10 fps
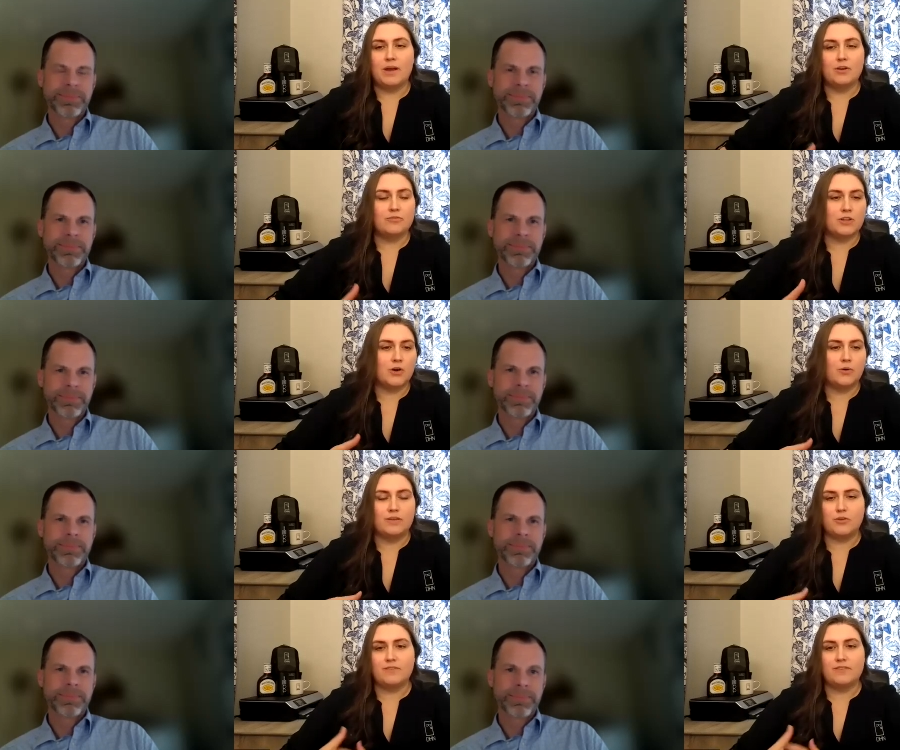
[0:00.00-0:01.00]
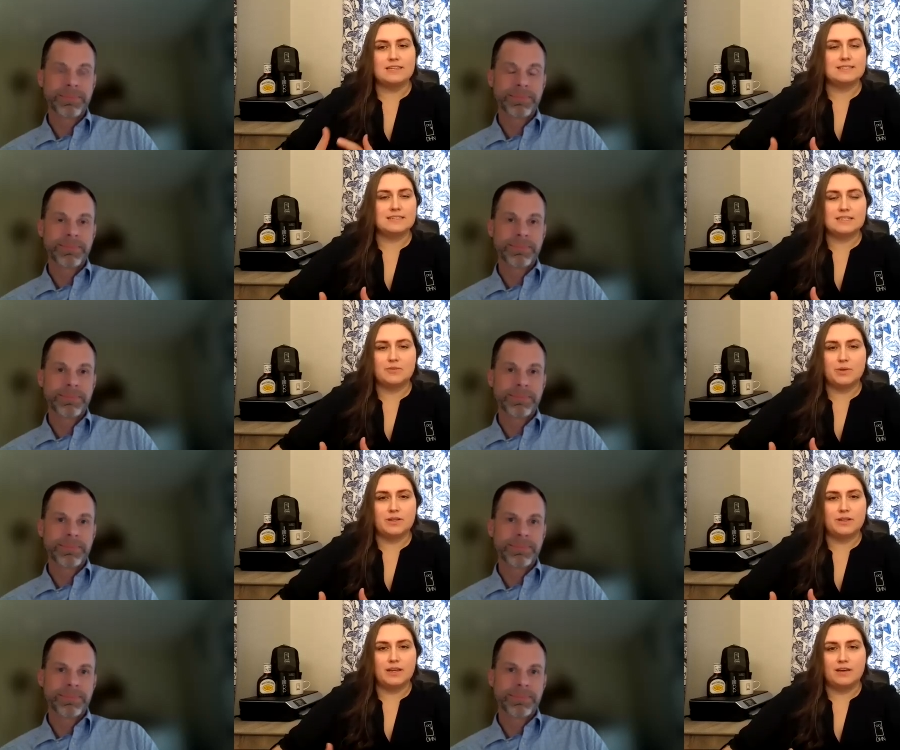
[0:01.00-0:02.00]
Speaker 1: a better flow if you have an existing
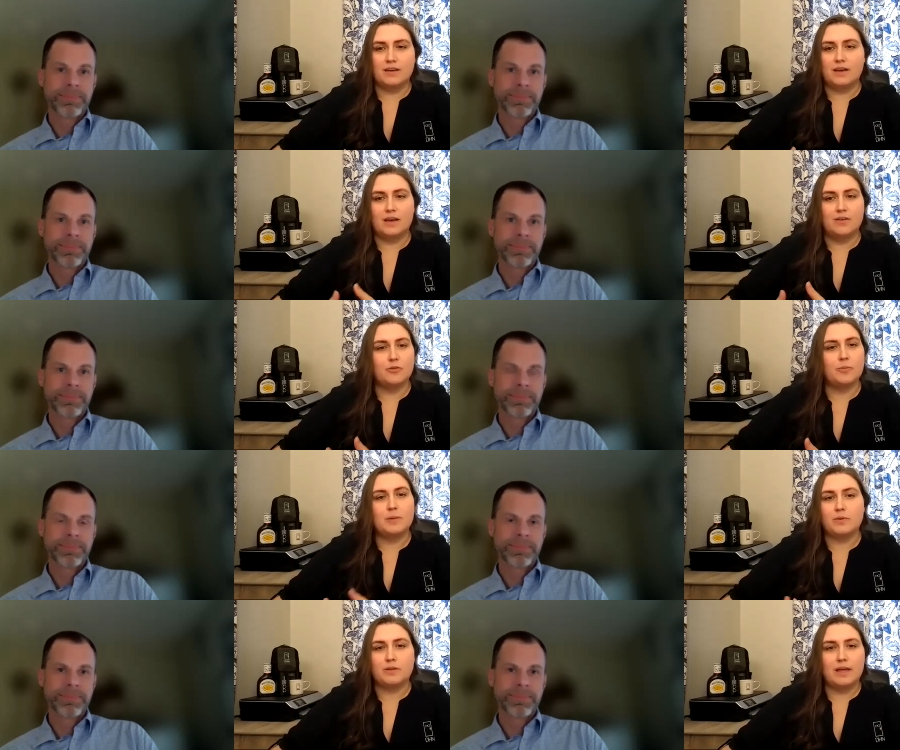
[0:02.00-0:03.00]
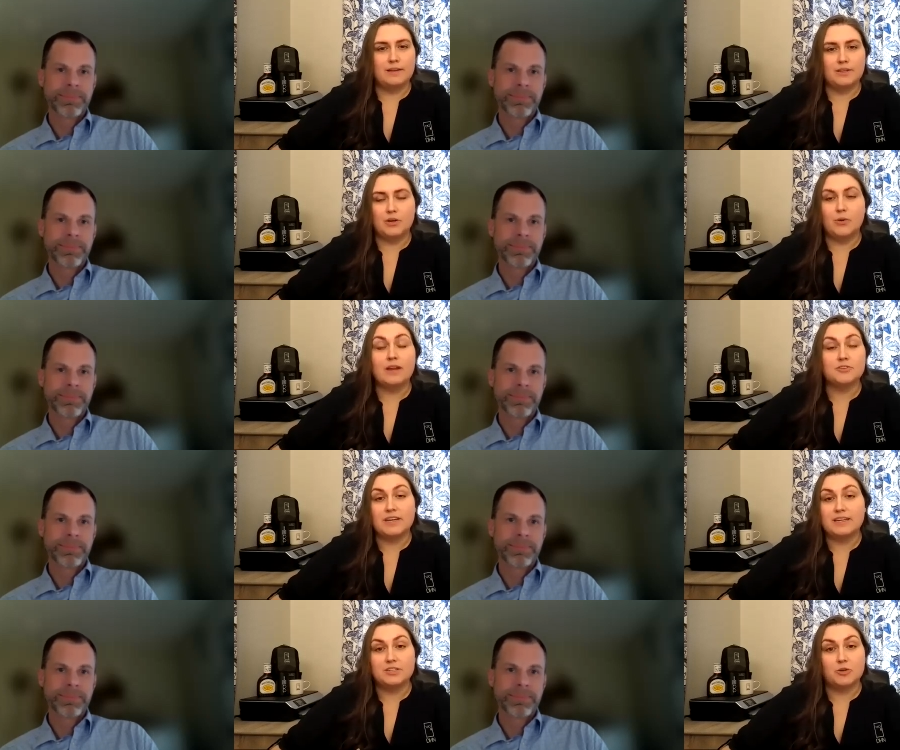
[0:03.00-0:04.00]
building uh, for people uh, you know
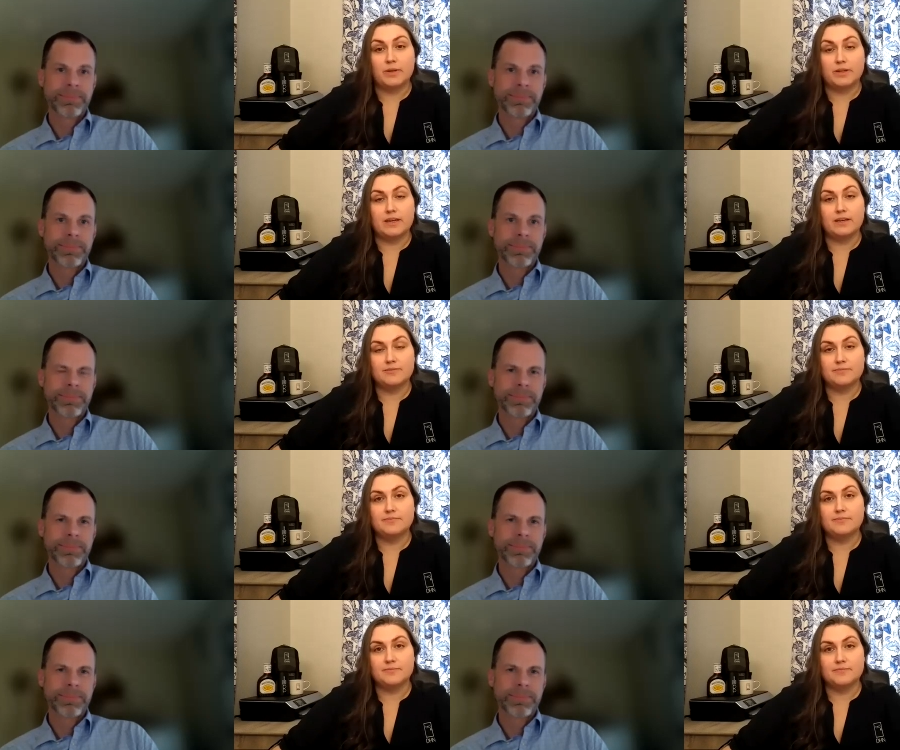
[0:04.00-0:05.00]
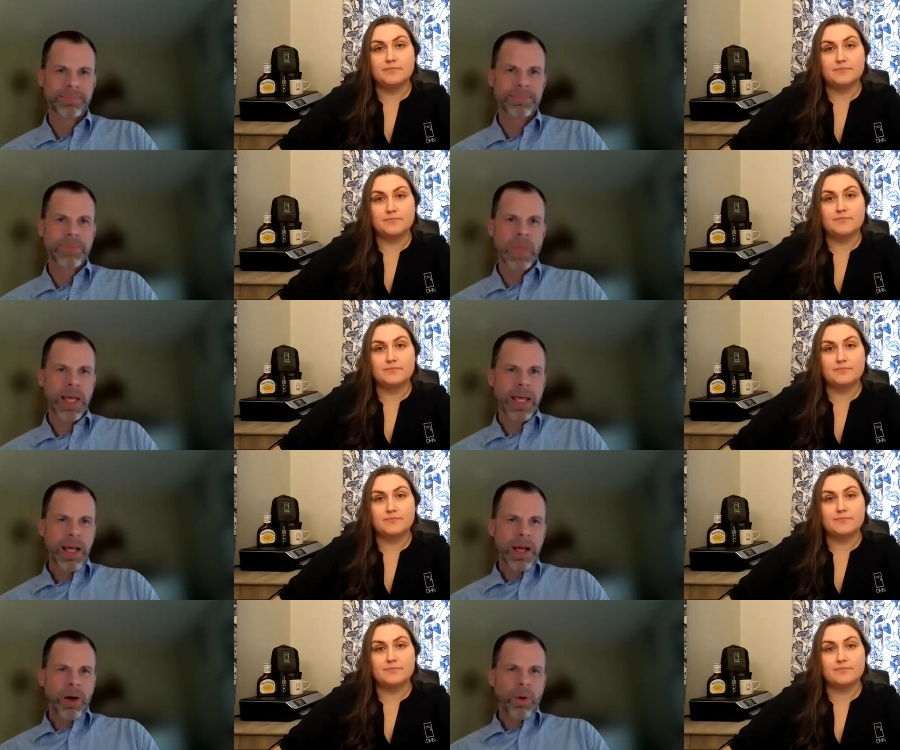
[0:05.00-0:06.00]
entering into your building
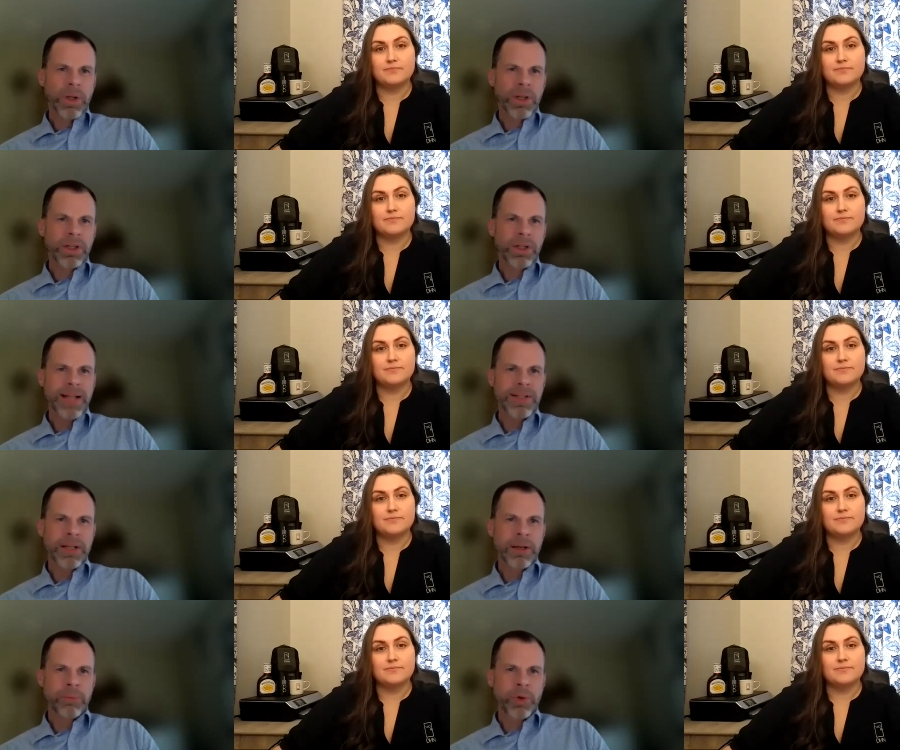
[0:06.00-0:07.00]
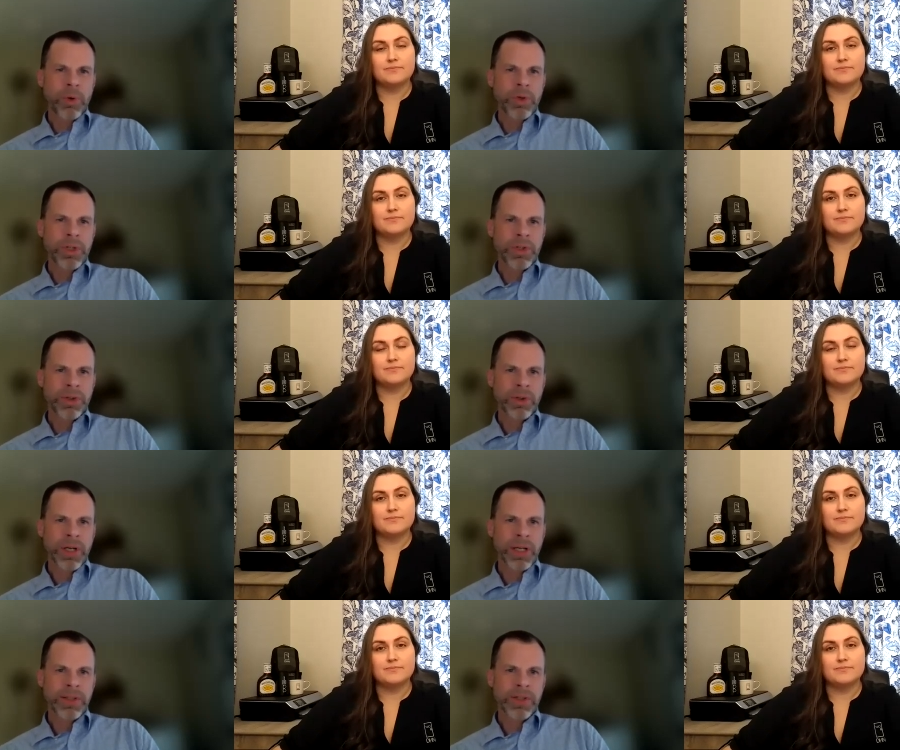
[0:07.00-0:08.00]
Speaker 2: well a classic approach is to look at
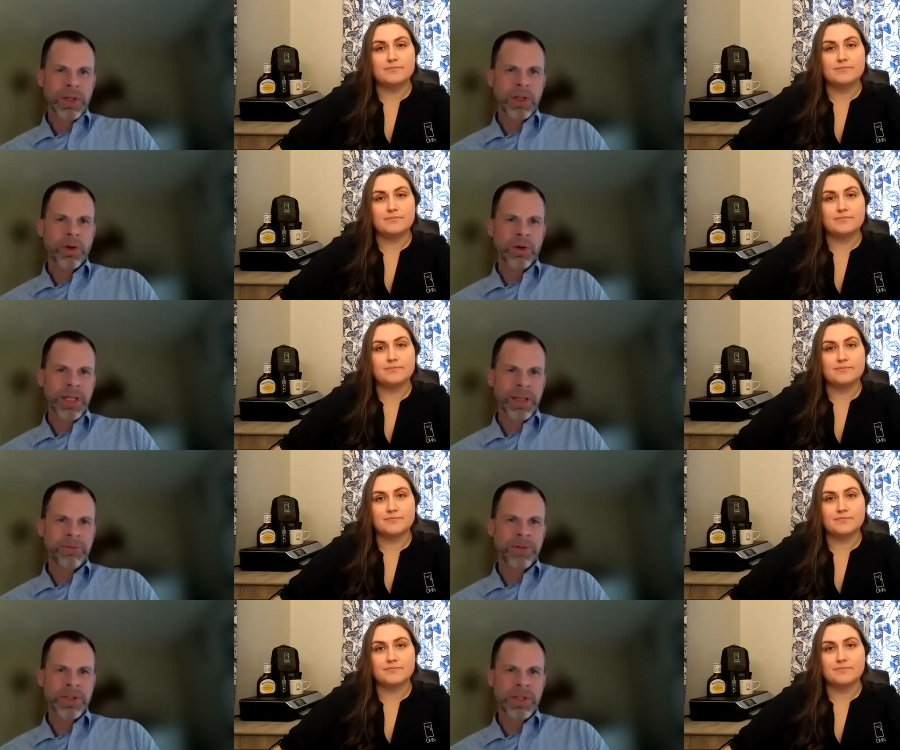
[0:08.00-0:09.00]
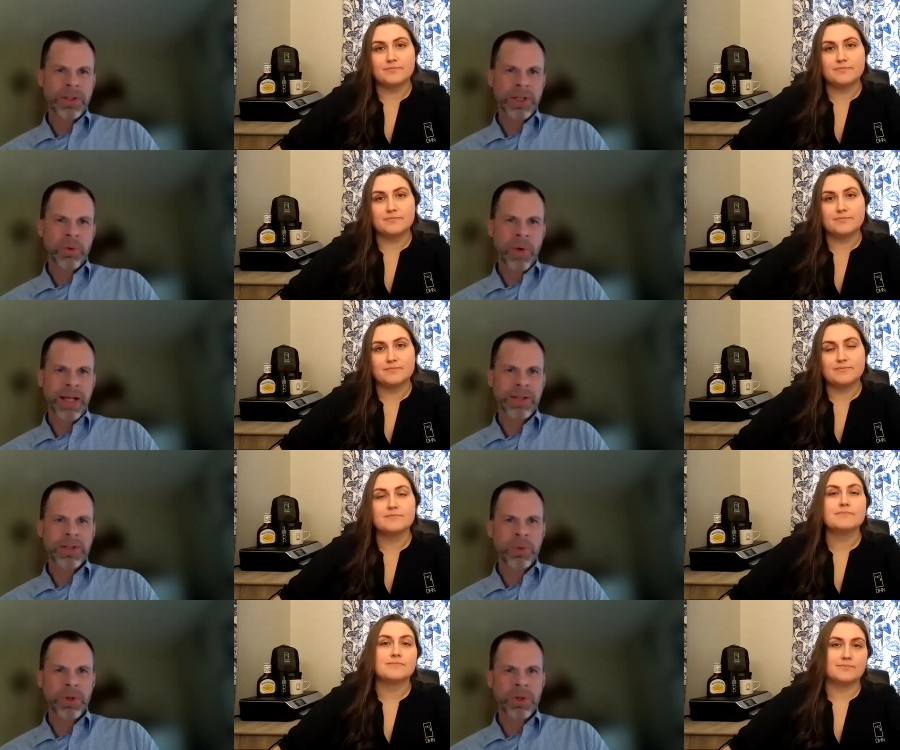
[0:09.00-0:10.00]
security in the facility right so we
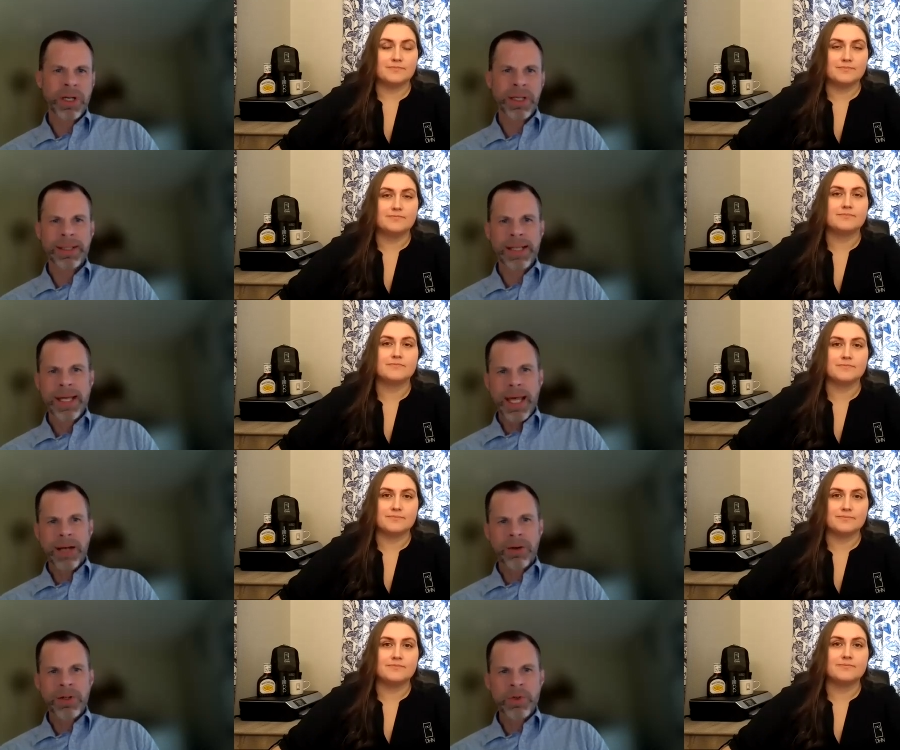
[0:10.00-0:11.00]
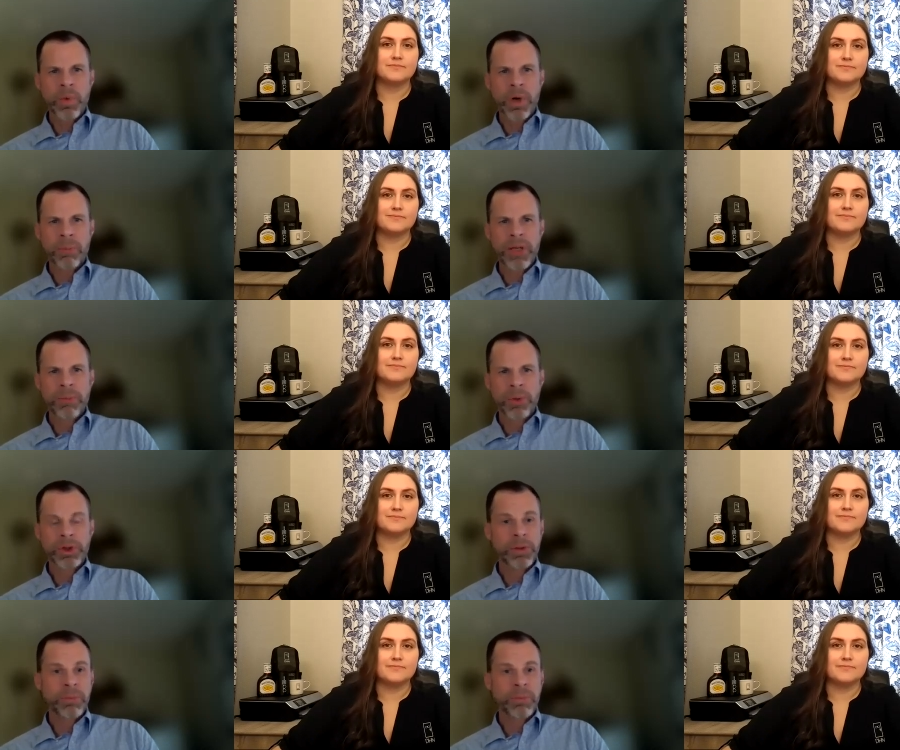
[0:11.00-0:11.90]
look at areas where people should